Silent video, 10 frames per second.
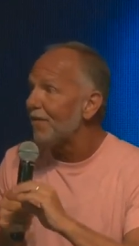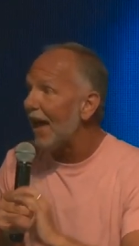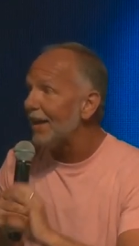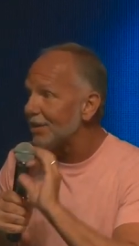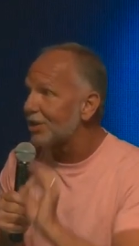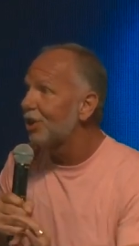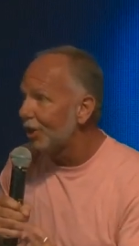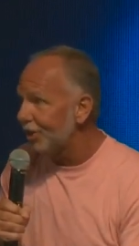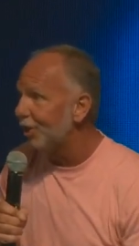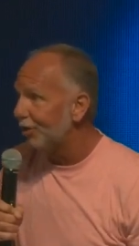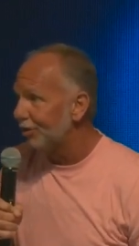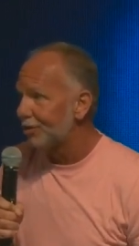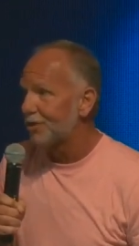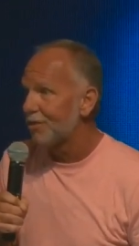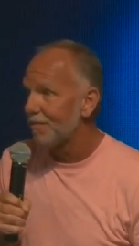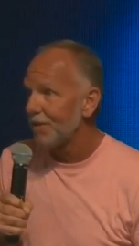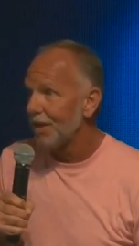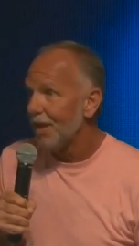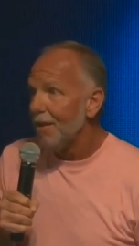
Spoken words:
but that is good news,